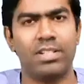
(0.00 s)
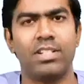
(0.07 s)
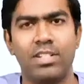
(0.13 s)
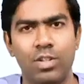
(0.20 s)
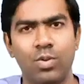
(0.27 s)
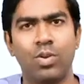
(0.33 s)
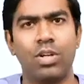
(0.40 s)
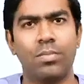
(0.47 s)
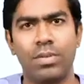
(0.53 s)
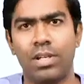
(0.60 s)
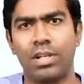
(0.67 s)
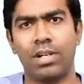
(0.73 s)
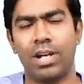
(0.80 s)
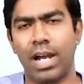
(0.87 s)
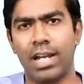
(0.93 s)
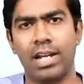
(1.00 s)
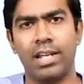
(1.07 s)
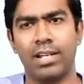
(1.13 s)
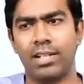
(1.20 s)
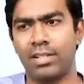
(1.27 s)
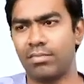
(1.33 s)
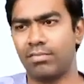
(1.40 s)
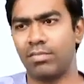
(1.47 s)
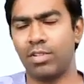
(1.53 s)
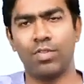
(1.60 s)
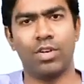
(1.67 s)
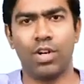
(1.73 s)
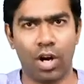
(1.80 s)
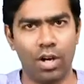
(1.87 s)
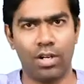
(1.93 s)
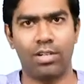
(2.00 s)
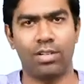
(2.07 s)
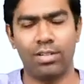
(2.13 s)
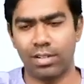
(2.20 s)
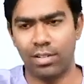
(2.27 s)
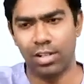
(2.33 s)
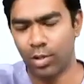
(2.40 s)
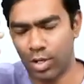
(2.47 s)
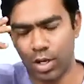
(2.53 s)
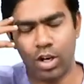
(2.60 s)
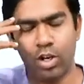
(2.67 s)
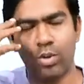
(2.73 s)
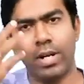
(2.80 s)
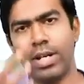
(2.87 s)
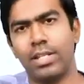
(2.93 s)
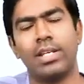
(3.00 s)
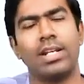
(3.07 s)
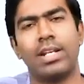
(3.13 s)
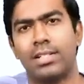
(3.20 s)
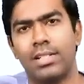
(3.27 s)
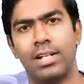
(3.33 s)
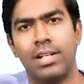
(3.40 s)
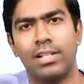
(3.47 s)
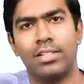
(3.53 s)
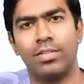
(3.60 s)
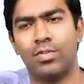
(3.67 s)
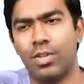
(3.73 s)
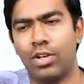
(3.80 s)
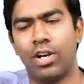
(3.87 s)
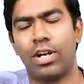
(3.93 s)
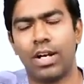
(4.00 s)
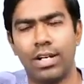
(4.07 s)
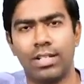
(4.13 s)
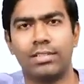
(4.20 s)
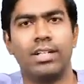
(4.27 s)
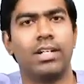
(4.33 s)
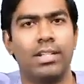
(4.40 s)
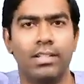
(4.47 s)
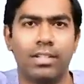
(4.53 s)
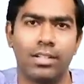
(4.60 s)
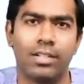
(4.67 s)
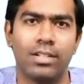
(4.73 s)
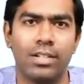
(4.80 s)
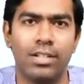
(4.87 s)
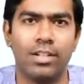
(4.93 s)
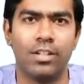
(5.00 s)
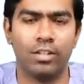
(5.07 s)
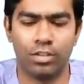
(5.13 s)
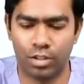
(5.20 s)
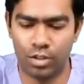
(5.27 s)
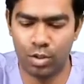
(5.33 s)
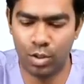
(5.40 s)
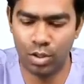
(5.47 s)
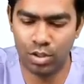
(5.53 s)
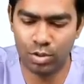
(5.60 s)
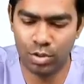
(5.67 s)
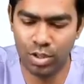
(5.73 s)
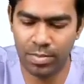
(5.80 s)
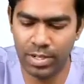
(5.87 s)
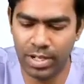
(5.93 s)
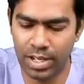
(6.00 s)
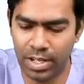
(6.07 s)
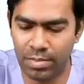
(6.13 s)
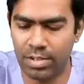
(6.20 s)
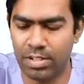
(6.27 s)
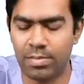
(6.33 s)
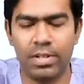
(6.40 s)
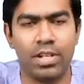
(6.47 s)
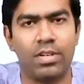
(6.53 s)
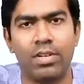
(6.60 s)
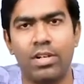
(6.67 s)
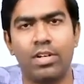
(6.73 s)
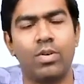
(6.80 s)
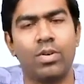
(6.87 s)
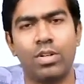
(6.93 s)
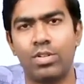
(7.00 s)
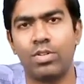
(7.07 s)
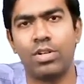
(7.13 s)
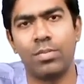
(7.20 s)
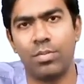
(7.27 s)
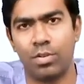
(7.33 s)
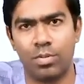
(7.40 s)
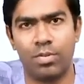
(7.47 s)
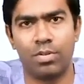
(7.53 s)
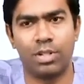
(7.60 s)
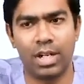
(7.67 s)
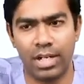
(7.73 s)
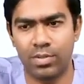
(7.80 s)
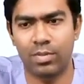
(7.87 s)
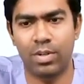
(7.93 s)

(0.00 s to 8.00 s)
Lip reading: this euvolemic idea, you cannot do anything in SADH. You will not understand anything. So total sodium intake must be equal to total sodium output. That's